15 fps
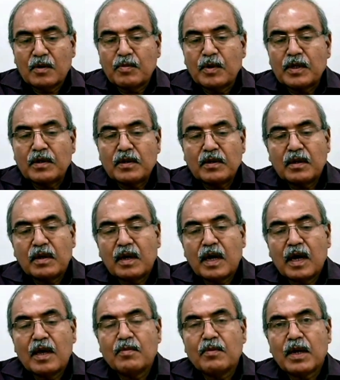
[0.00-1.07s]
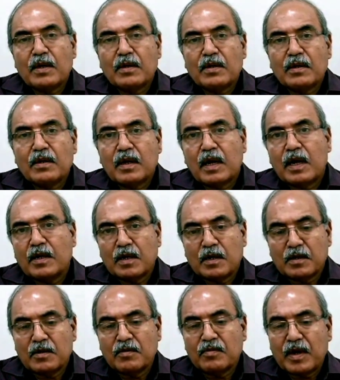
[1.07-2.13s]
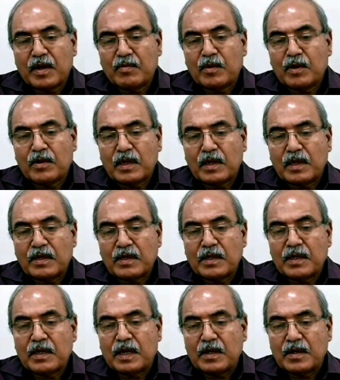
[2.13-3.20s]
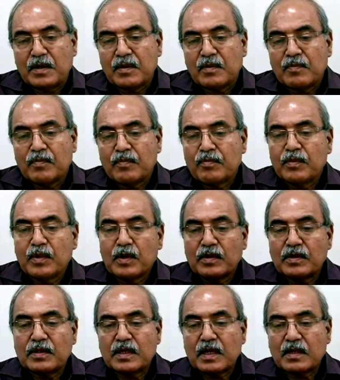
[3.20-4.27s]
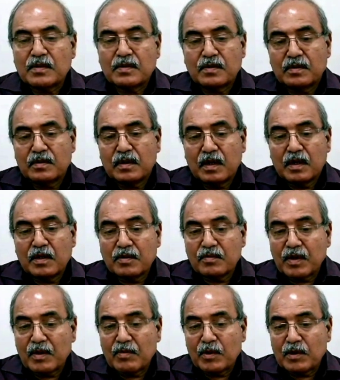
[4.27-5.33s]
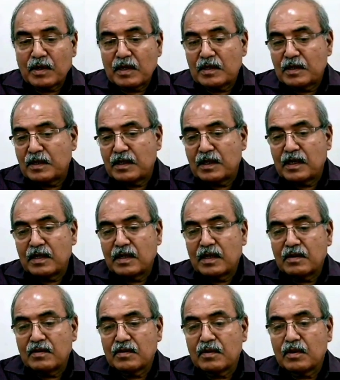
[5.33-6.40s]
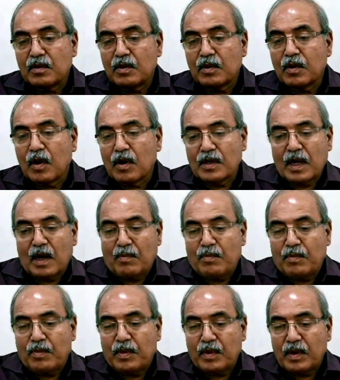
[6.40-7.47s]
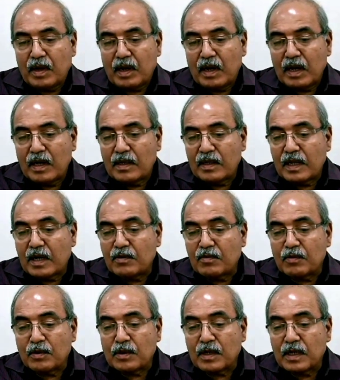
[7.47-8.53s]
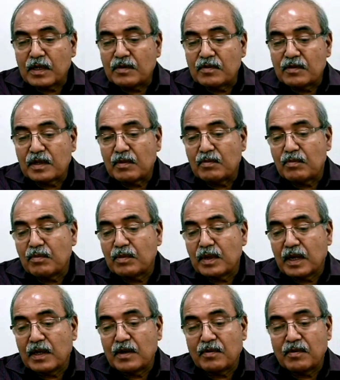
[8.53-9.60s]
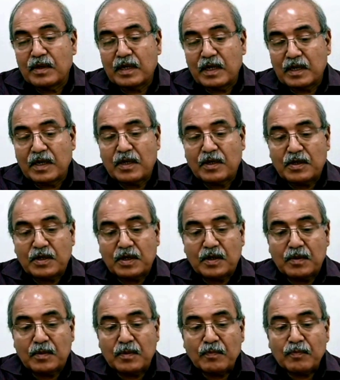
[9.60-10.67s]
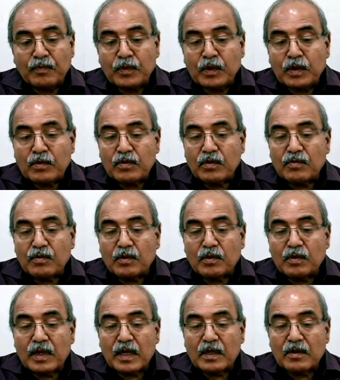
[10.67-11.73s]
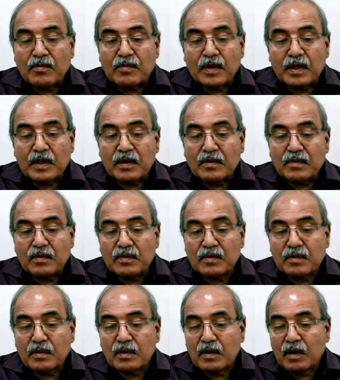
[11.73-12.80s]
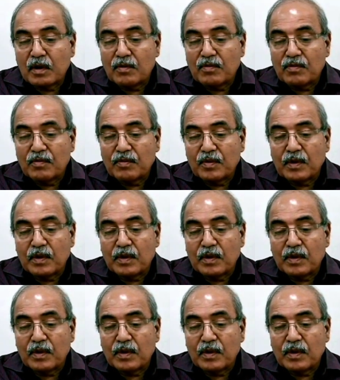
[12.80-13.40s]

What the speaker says: urban IMR and under 5 mortality rate, because it has under 5 mortality rate has gone up, and that would need some kind of an attention. So if you look at the figures of